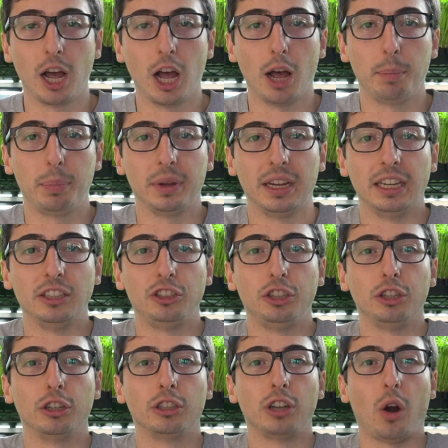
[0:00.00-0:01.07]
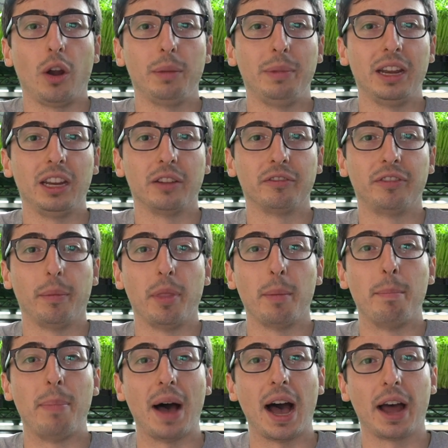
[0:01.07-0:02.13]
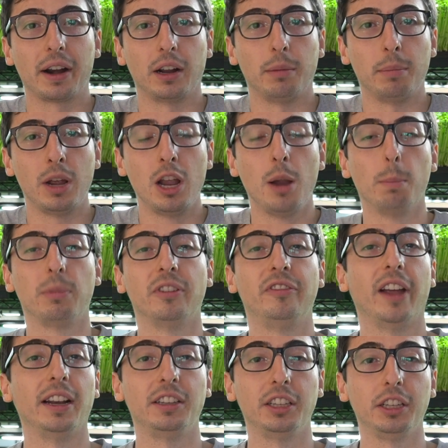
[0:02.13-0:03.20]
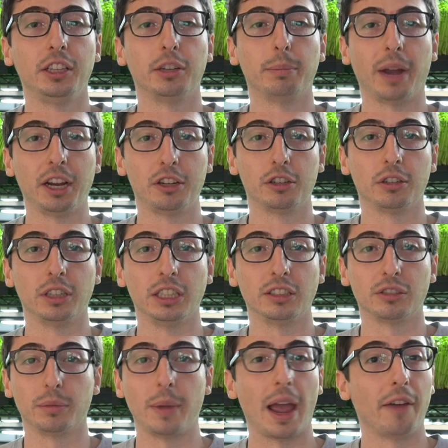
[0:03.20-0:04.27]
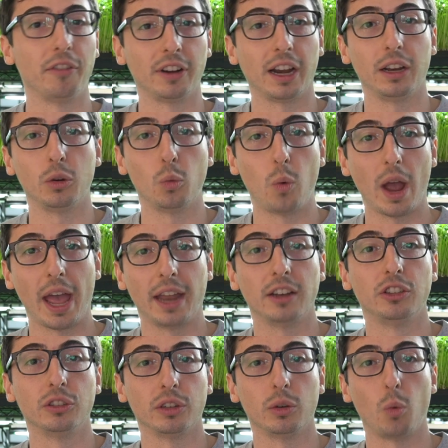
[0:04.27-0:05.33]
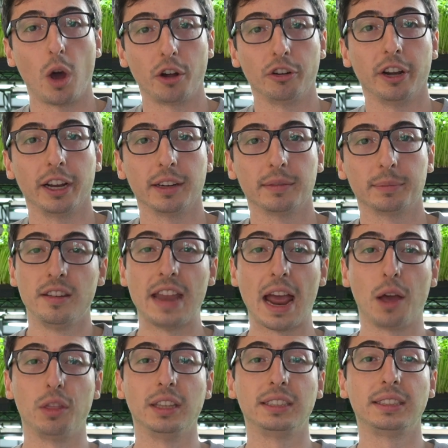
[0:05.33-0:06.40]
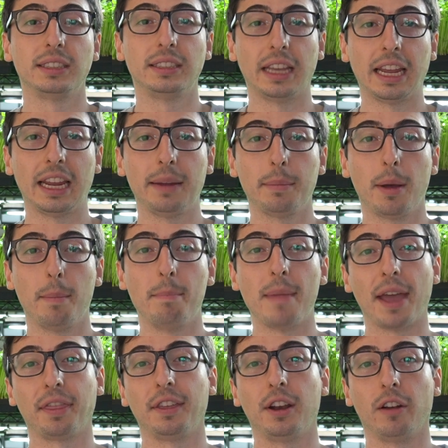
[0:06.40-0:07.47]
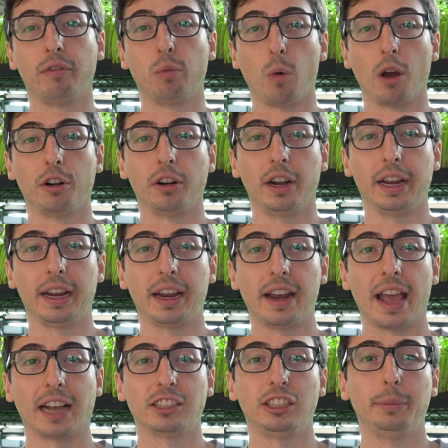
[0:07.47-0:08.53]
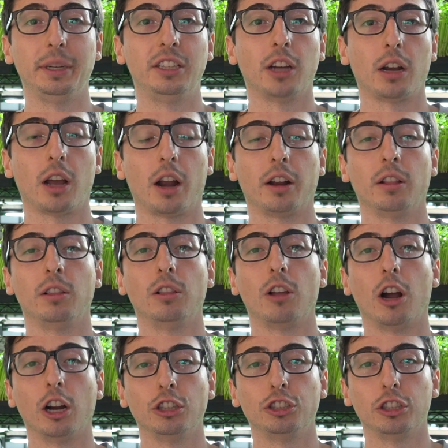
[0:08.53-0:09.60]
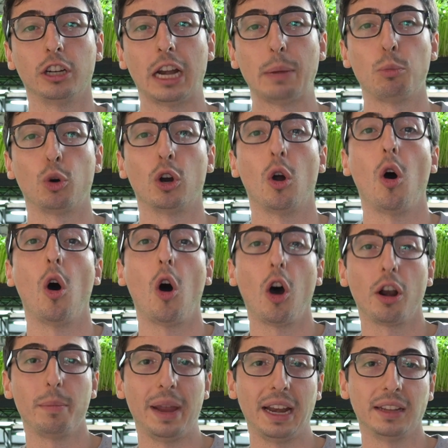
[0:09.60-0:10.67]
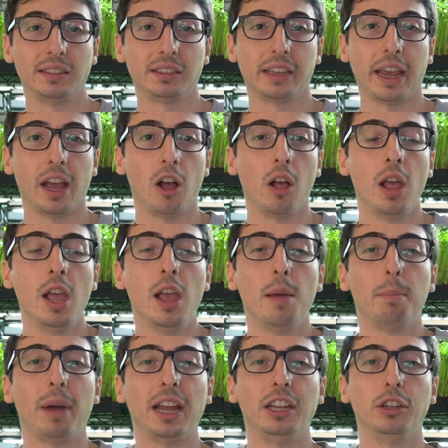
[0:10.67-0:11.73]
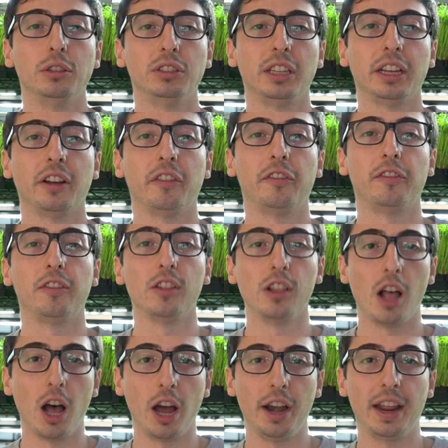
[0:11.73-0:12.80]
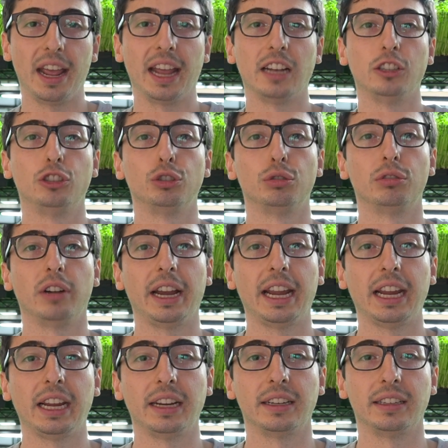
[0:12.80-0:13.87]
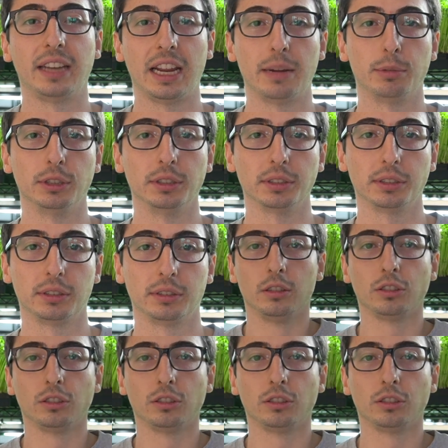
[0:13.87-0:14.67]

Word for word: up into your growing medium from the bottom, preventing your microgreens from ever getting wet during watering. Now, the same method of watering can actually be done on a larger and more automated scale by using flood and drain tables.